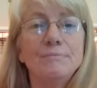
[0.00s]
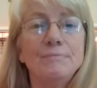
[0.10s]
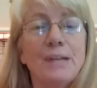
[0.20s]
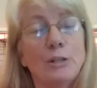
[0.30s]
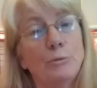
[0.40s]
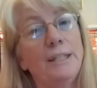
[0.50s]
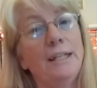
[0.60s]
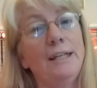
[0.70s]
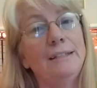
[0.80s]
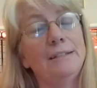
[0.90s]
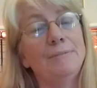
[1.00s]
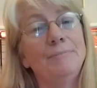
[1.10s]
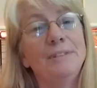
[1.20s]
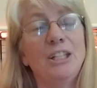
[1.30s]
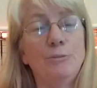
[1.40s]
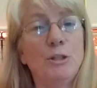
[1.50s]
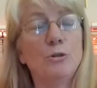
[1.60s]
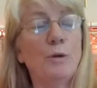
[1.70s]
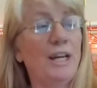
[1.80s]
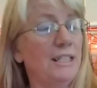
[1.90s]
That's what he does. He's been
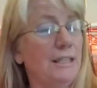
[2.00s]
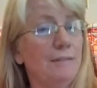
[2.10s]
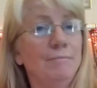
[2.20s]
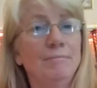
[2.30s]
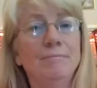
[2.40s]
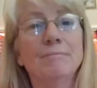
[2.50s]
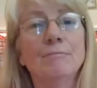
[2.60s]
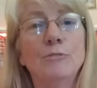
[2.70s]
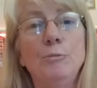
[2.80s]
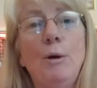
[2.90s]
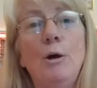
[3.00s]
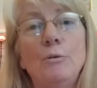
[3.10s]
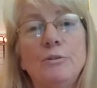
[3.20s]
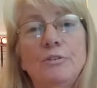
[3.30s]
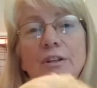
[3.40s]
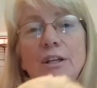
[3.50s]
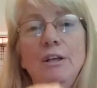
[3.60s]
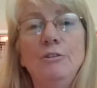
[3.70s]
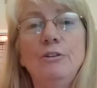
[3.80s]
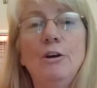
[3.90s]
trained to pose.
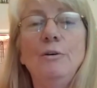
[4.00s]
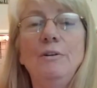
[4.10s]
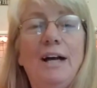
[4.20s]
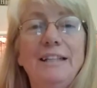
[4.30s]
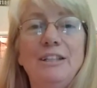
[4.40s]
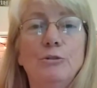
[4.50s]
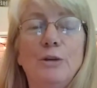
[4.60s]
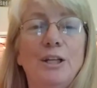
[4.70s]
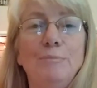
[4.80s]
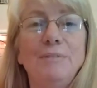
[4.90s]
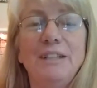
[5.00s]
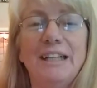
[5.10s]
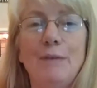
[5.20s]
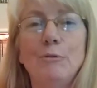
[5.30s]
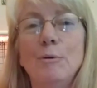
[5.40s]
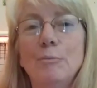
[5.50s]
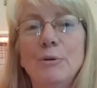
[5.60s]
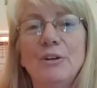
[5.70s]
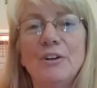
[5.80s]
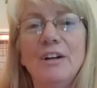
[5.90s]
So, I didn't train him. He came from a
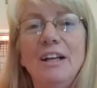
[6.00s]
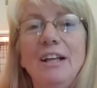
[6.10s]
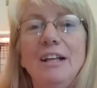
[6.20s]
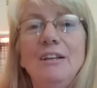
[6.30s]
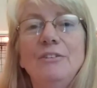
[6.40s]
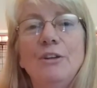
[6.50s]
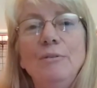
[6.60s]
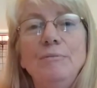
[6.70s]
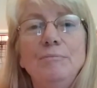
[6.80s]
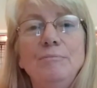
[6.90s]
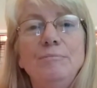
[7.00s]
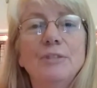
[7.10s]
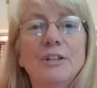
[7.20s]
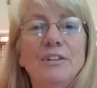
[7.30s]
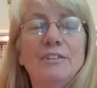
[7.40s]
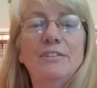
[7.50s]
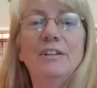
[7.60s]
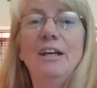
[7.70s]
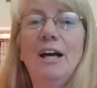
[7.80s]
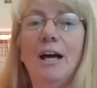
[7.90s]
breeder. So, look at this.
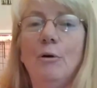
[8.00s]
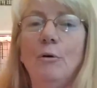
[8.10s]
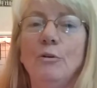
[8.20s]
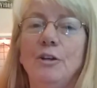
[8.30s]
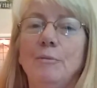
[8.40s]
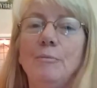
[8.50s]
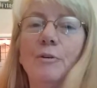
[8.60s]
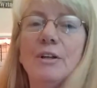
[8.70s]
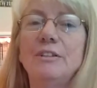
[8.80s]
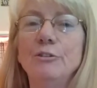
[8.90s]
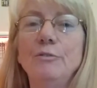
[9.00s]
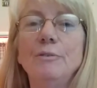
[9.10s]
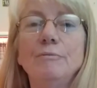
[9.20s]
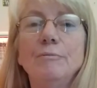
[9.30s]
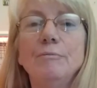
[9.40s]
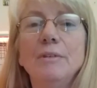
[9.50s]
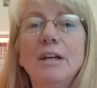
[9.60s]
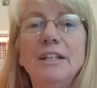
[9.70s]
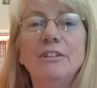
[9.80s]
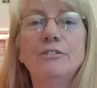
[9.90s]
I hold him, bracer,
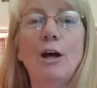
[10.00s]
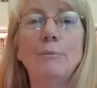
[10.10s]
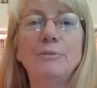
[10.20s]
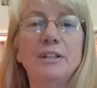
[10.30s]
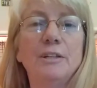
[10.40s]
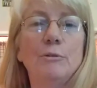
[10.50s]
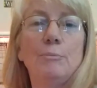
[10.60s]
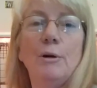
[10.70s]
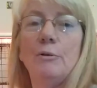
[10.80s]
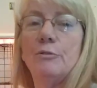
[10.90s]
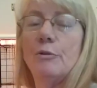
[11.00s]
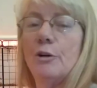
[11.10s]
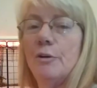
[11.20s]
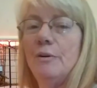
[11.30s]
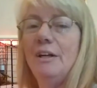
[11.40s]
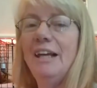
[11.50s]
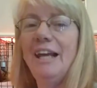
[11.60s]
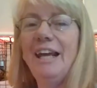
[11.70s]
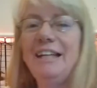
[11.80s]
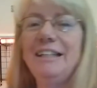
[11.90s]
and he stops and he will pose for you.
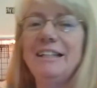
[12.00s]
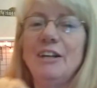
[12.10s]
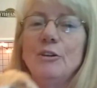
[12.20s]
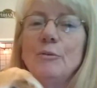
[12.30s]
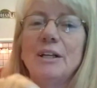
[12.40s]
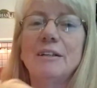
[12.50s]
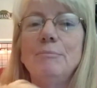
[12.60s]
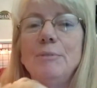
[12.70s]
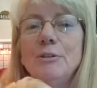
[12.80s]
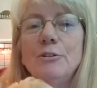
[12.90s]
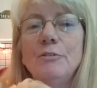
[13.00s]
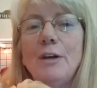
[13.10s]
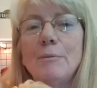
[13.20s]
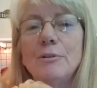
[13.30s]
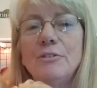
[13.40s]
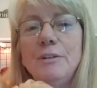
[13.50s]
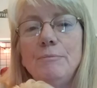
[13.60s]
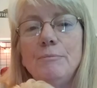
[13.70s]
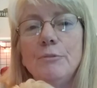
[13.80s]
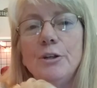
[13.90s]
Any day of the week. Mr. Fabulous, see,
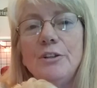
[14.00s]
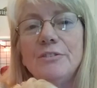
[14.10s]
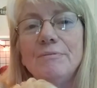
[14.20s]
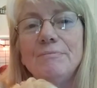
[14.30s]
freeze.